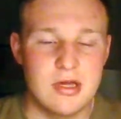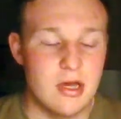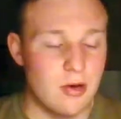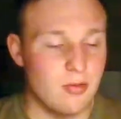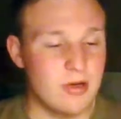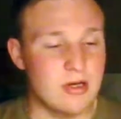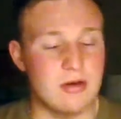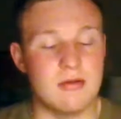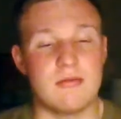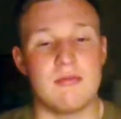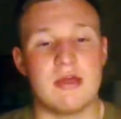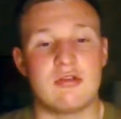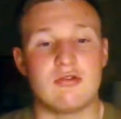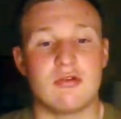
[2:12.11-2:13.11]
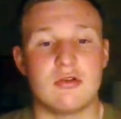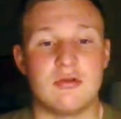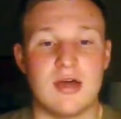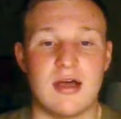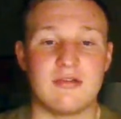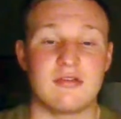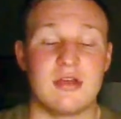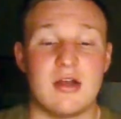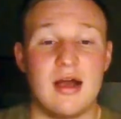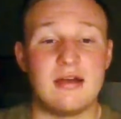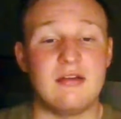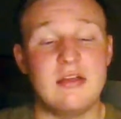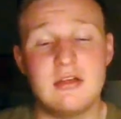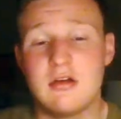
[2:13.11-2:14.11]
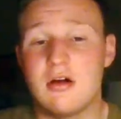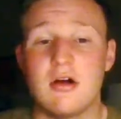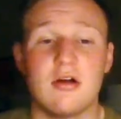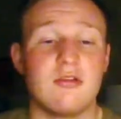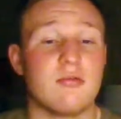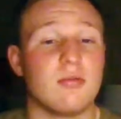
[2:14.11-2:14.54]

We're going to make sure you guys get ID cards.